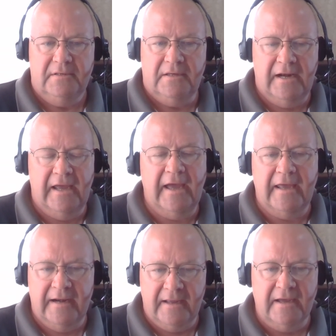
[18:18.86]
And I, ha-
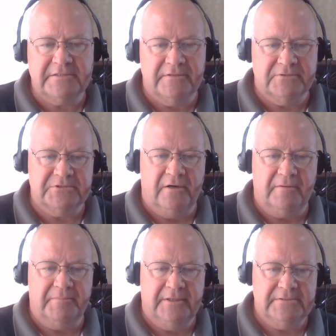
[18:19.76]
and I got to those
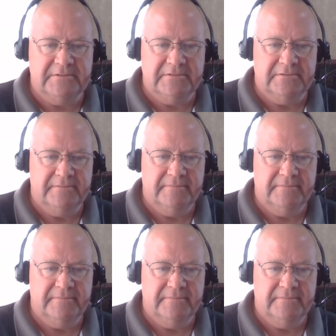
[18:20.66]
dark places.